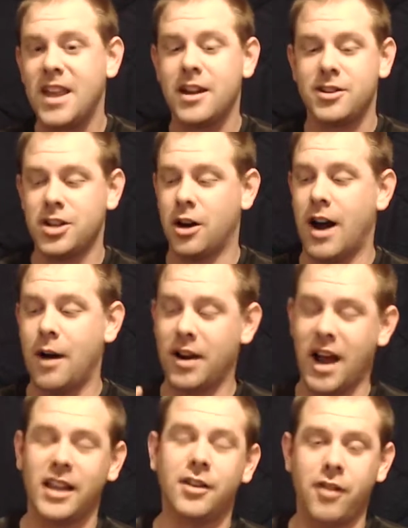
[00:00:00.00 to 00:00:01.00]
So I would
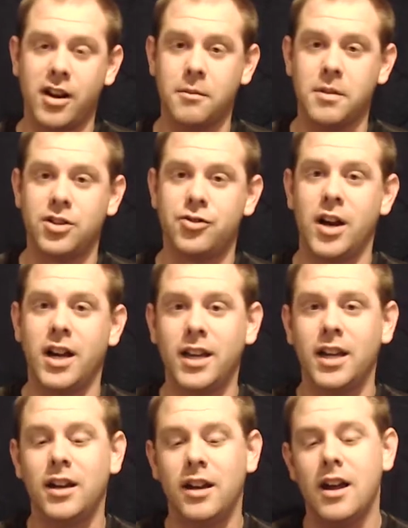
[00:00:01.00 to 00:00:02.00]
highly recommend trying
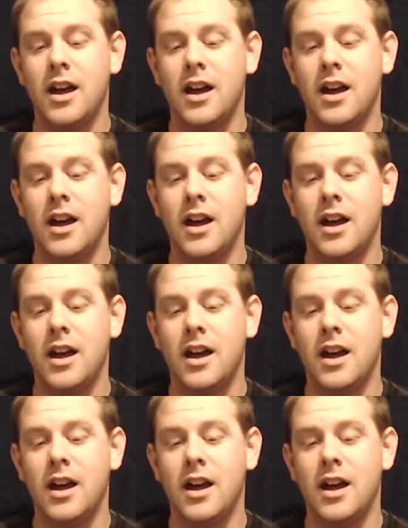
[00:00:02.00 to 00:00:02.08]
it.